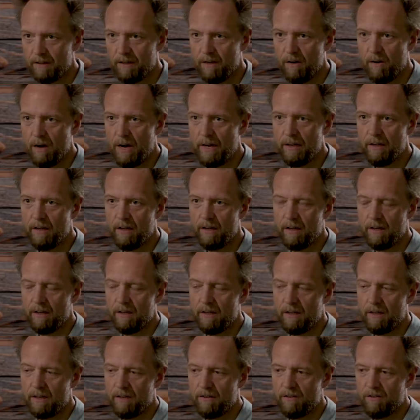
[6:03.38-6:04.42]
You know,
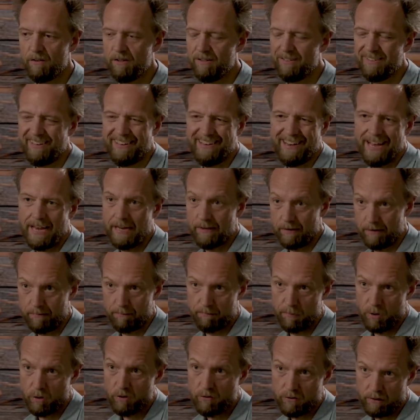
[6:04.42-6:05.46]
she's a nice
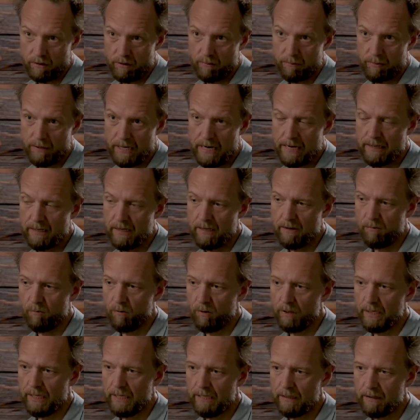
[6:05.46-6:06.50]
person, but I didn't
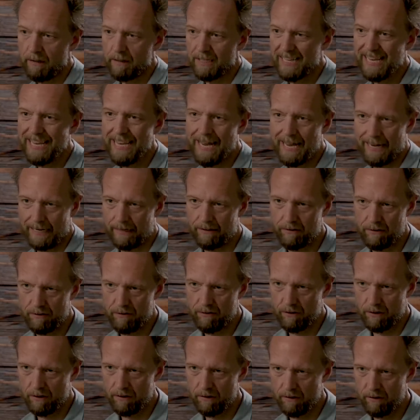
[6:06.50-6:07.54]
really connect
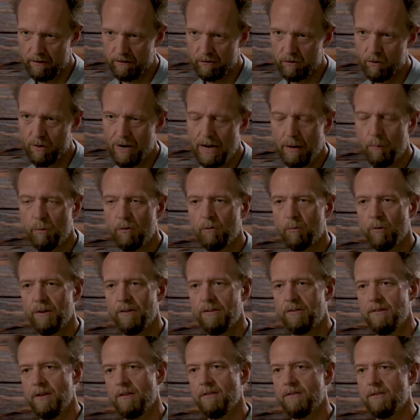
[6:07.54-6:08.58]
to her. So I was
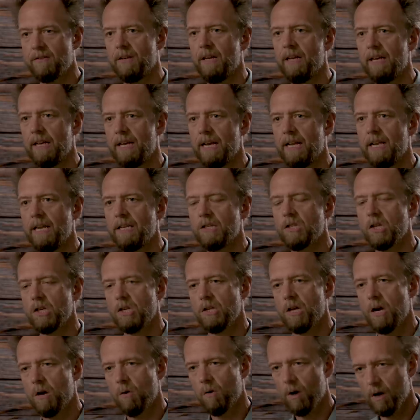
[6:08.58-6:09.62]
resisting getting to
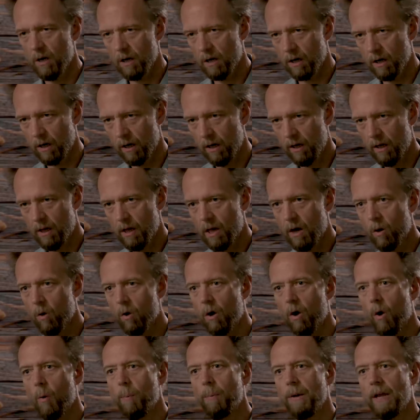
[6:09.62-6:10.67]
know her
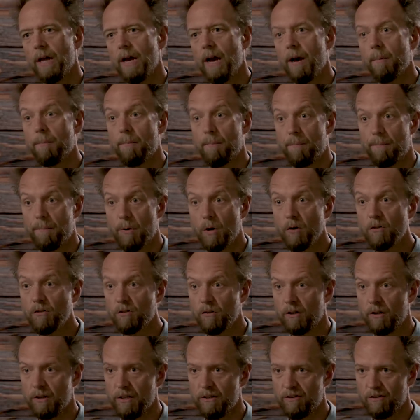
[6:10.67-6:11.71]
or opening up
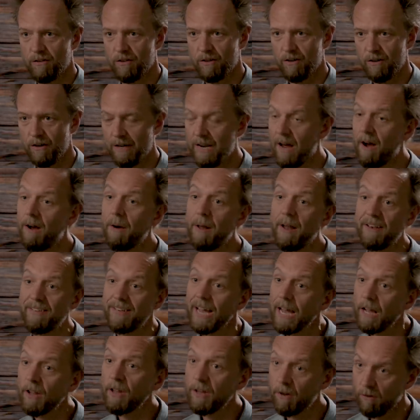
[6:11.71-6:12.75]
personally to her. Now, I'm not
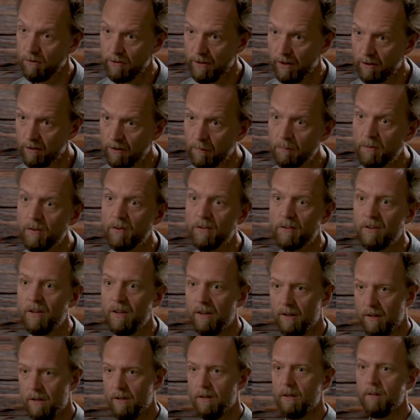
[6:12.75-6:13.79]
telling her this. I'm just
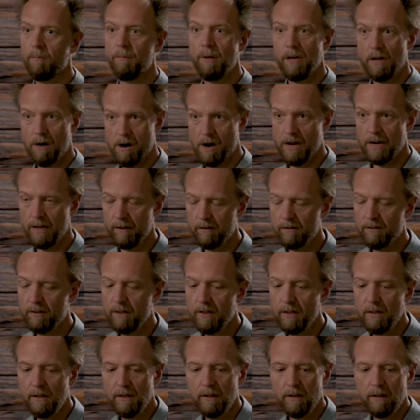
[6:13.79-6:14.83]
being honest.